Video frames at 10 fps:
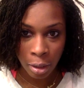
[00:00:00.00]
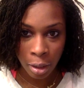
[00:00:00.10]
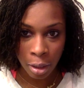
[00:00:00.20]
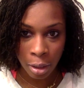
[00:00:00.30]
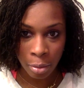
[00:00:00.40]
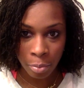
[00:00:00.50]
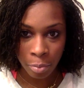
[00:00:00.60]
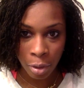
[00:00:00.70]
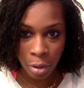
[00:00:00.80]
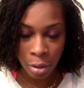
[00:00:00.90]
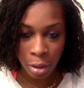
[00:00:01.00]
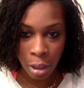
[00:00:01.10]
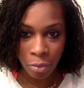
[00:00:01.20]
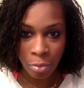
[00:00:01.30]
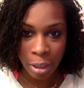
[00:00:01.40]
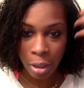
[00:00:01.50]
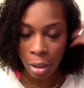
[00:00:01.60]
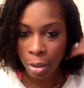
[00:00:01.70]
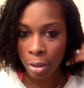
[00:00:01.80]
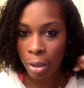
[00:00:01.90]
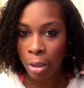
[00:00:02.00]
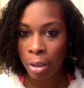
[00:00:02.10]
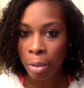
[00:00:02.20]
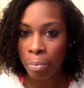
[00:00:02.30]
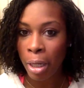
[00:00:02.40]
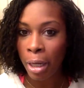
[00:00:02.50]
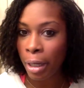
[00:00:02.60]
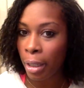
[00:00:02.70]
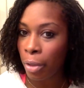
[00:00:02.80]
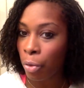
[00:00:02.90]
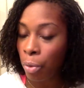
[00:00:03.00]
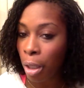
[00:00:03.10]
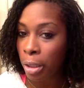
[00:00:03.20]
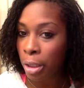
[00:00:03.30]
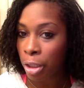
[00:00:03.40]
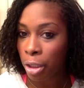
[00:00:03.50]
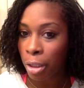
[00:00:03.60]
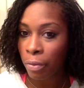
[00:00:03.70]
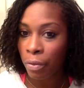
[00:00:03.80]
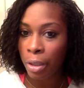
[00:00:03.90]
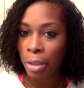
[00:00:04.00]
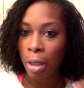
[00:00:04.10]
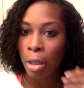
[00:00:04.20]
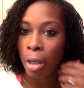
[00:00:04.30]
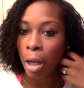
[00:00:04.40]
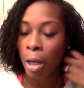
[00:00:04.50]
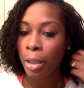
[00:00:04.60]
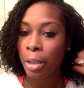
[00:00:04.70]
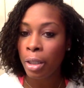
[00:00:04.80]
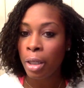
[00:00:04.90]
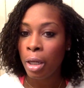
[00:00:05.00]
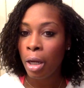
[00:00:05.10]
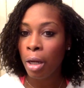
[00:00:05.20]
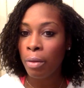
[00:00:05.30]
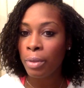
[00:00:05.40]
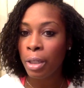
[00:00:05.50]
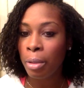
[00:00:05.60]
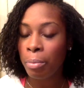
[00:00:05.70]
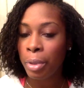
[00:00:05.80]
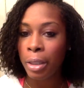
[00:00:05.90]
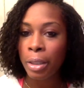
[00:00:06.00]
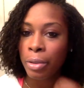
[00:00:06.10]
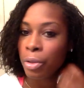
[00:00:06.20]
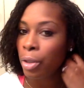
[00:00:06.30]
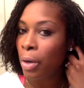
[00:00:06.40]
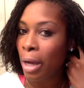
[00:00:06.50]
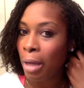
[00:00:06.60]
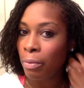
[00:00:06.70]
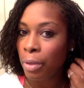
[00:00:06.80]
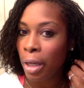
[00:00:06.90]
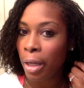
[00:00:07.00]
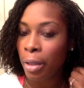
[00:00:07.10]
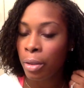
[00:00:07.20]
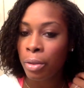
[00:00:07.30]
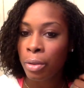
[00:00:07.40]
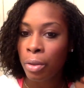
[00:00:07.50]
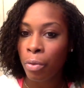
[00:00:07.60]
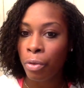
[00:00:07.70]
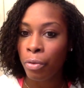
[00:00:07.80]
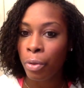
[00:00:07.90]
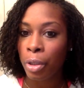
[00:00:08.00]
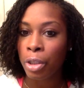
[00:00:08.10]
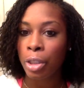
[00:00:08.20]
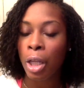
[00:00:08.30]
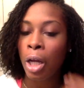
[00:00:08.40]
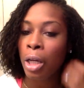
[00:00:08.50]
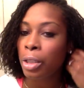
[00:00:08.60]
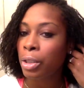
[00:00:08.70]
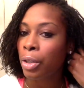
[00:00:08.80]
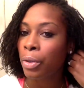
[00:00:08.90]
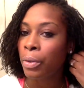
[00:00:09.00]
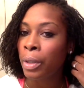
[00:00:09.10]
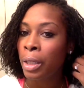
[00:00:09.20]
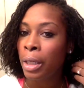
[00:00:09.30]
on a lot of my locks. My new loctician did fix a lot of them, but you know, I have like over 400 locks, so